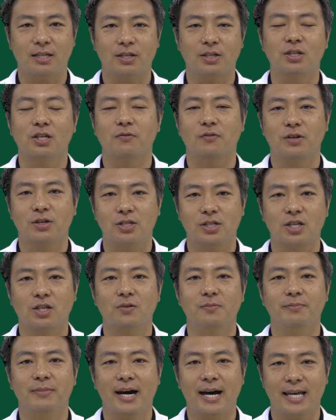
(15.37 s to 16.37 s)
University
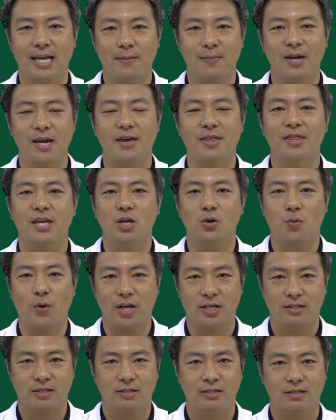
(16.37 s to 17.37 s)
of Miami in the
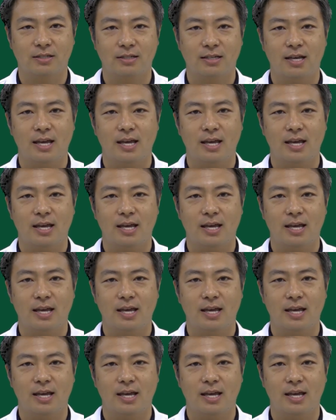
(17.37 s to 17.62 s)
US,